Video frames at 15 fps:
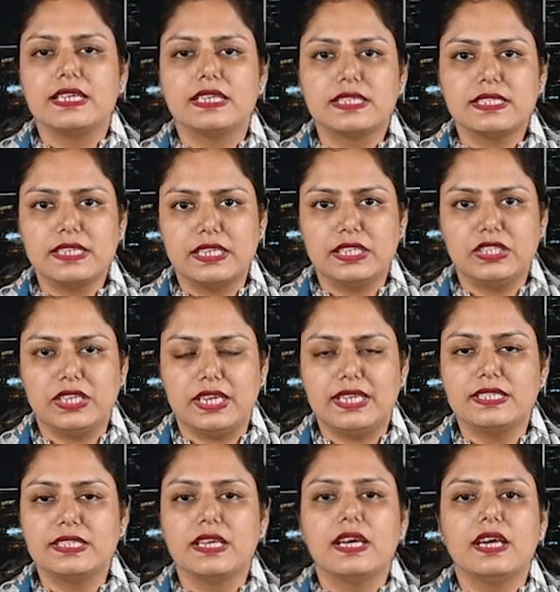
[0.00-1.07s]
such
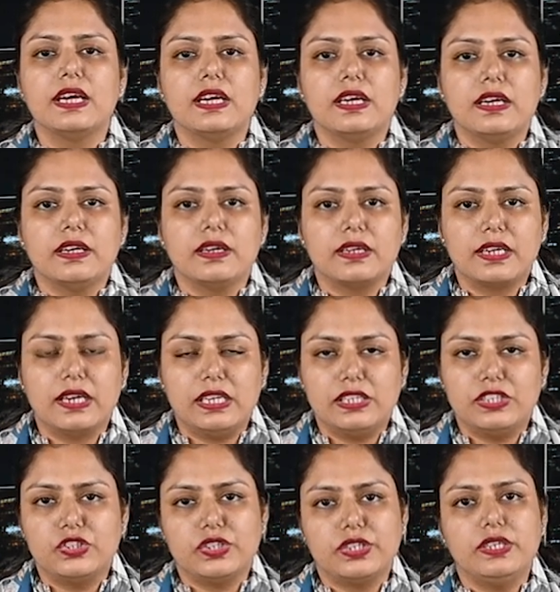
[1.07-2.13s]
as
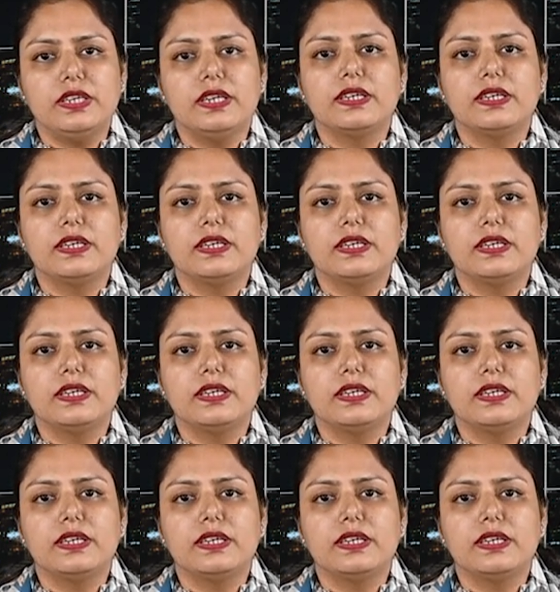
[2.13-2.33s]
culture,